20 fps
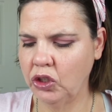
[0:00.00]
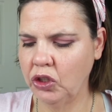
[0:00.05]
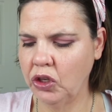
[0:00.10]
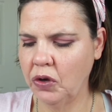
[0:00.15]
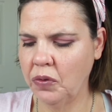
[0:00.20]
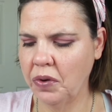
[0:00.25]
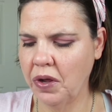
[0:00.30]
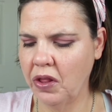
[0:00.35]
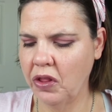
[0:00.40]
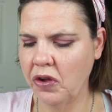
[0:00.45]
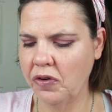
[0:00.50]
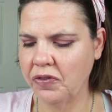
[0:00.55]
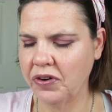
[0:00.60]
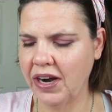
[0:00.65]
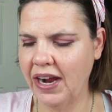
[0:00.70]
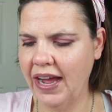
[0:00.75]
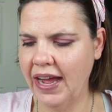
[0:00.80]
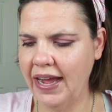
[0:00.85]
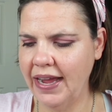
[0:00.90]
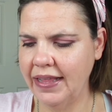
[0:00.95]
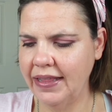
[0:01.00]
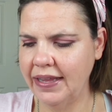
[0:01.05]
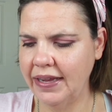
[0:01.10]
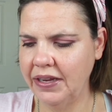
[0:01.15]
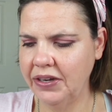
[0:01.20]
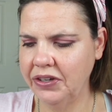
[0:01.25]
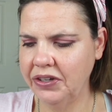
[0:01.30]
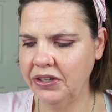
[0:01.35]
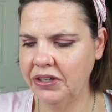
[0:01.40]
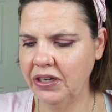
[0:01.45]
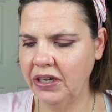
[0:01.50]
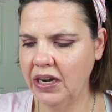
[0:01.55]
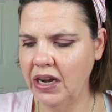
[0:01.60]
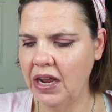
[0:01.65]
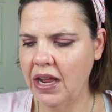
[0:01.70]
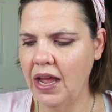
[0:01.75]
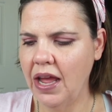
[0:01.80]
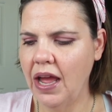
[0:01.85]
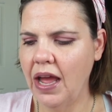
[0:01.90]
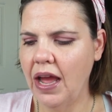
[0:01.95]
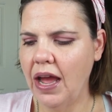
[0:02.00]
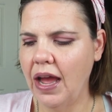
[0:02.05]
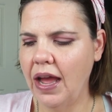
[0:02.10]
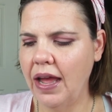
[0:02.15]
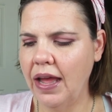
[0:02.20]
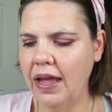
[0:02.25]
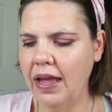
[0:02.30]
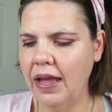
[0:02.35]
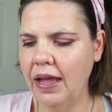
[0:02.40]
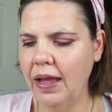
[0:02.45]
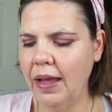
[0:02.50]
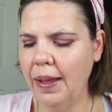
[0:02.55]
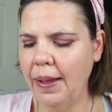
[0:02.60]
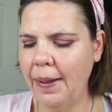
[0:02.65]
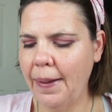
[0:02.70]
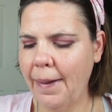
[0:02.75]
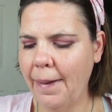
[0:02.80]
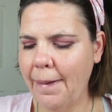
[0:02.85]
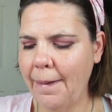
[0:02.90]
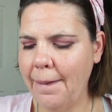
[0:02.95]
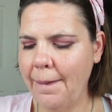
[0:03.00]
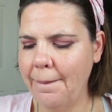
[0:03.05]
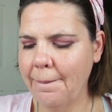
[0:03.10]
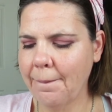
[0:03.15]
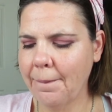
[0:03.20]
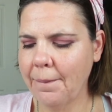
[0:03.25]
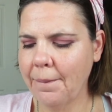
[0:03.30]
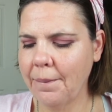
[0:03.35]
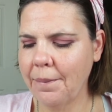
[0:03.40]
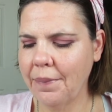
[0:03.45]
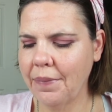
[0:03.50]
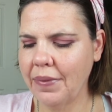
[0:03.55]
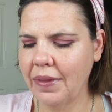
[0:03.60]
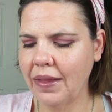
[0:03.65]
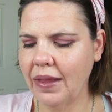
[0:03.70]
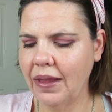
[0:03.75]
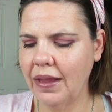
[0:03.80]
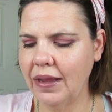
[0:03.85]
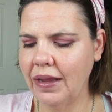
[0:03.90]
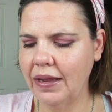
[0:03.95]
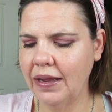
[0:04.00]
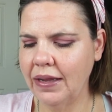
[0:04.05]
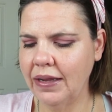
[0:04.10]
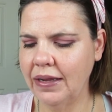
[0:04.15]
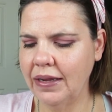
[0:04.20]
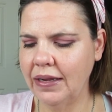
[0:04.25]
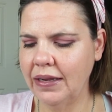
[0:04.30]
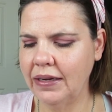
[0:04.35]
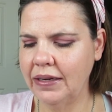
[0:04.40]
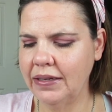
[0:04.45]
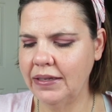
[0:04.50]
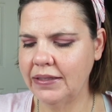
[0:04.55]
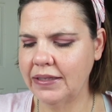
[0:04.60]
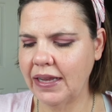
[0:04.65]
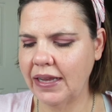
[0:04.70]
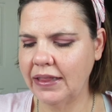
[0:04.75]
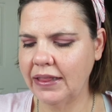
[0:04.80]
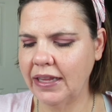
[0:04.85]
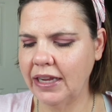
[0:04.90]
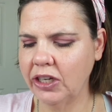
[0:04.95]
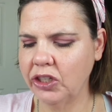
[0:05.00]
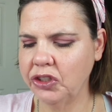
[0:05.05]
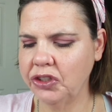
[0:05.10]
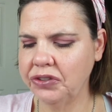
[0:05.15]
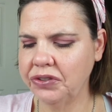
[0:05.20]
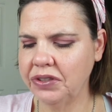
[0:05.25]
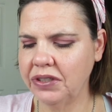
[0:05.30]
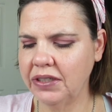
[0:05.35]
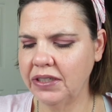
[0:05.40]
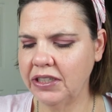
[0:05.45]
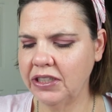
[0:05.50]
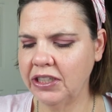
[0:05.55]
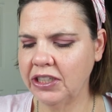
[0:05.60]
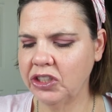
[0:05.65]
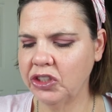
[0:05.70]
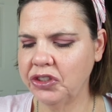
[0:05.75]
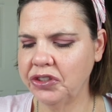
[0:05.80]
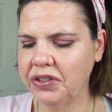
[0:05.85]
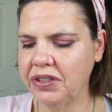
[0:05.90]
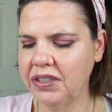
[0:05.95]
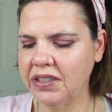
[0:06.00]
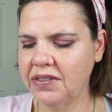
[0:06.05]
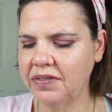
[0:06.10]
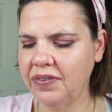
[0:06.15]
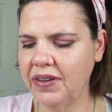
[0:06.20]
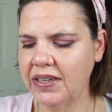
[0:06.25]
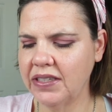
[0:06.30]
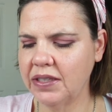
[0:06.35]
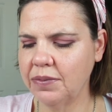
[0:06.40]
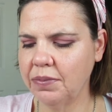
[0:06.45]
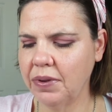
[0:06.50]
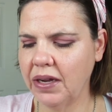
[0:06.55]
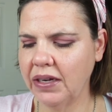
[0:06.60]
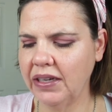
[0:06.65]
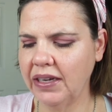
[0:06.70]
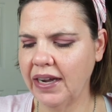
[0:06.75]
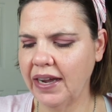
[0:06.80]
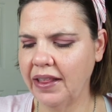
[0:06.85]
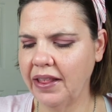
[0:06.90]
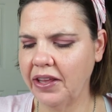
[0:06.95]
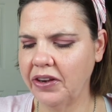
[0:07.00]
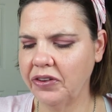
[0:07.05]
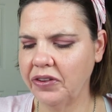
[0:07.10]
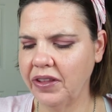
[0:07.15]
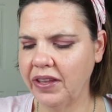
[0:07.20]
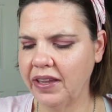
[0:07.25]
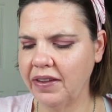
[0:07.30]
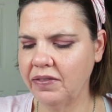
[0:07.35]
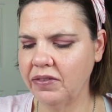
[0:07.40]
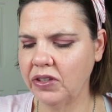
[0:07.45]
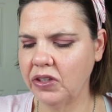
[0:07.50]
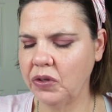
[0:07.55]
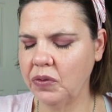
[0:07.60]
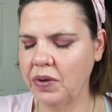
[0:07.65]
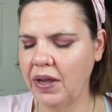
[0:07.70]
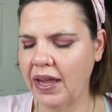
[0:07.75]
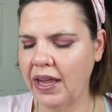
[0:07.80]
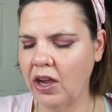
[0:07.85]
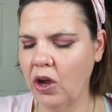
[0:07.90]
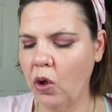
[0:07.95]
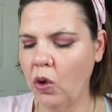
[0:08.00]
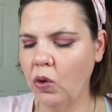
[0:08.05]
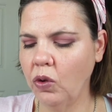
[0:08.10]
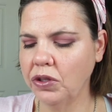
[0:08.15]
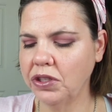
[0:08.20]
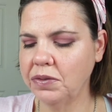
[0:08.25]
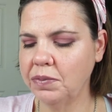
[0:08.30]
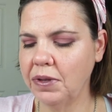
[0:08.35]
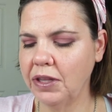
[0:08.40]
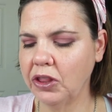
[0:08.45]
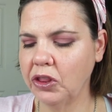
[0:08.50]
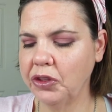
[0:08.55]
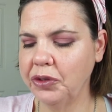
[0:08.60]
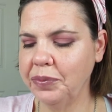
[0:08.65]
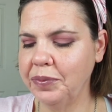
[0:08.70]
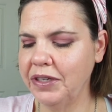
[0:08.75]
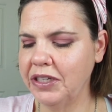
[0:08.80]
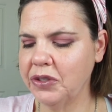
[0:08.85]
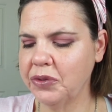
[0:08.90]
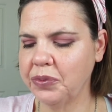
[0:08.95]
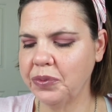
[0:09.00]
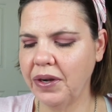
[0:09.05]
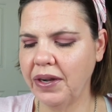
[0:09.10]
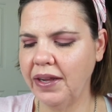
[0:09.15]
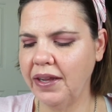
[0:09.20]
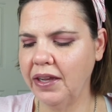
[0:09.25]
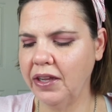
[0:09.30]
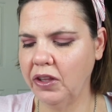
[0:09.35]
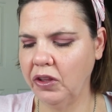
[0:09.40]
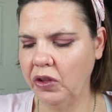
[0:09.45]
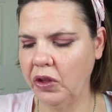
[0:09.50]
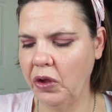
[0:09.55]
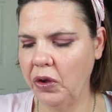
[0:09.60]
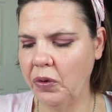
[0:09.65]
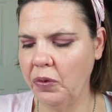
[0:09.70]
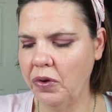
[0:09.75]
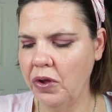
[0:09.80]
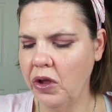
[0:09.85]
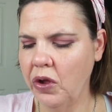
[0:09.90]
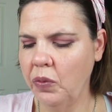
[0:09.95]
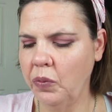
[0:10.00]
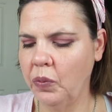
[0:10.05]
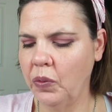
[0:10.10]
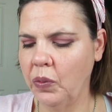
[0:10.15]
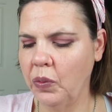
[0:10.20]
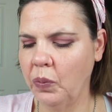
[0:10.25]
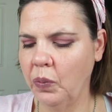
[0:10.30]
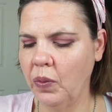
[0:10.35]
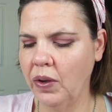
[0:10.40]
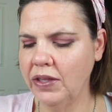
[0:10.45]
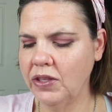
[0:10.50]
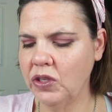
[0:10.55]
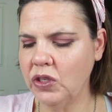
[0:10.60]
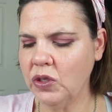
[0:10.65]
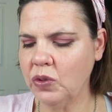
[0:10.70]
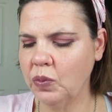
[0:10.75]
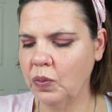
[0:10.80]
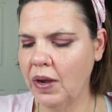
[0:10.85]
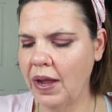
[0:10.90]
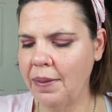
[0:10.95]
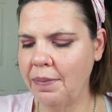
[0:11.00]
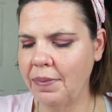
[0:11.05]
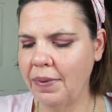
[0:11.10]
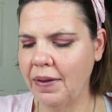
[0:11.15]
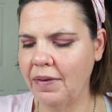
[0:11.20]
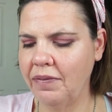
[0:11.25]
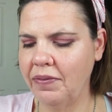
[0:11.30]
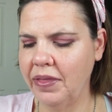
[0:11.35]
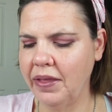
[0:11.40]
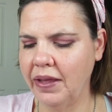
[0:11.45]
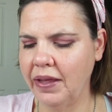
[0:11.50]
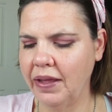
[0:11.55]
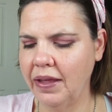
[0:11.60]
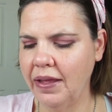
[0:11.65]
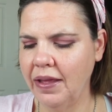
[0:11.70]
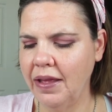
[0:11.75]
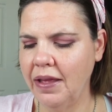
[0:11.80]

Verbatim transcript: Glow All Over Highlighter. Um, it is a luxur luxurious face and body highlighter that gives you a ultimate luminous radiant glow with one swipe of the